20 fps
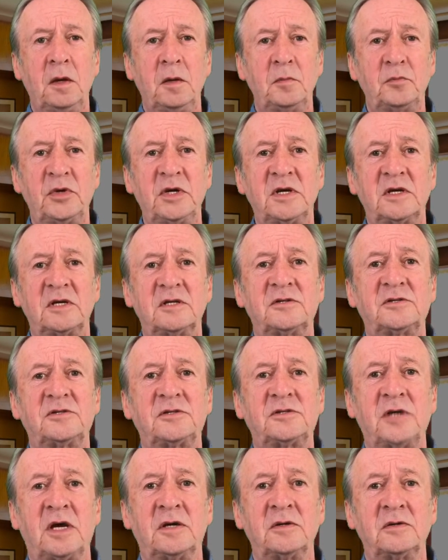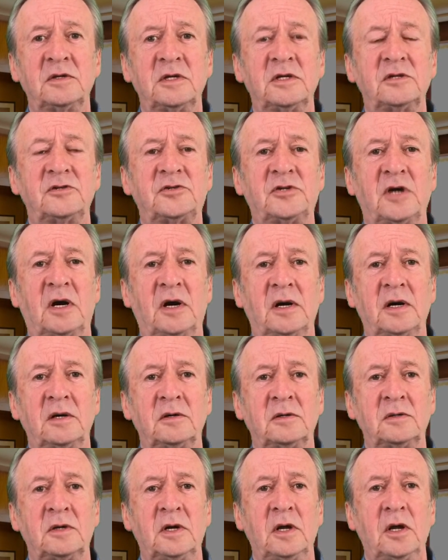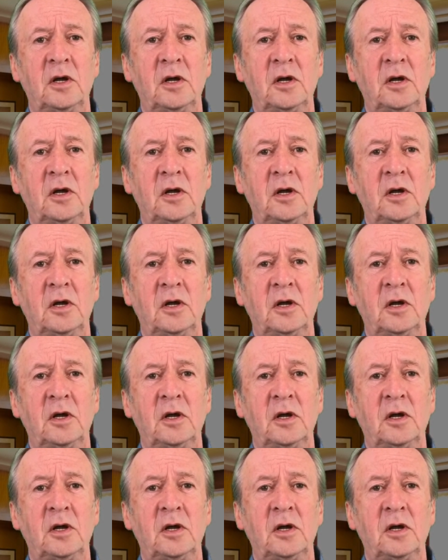Brick, stone and tile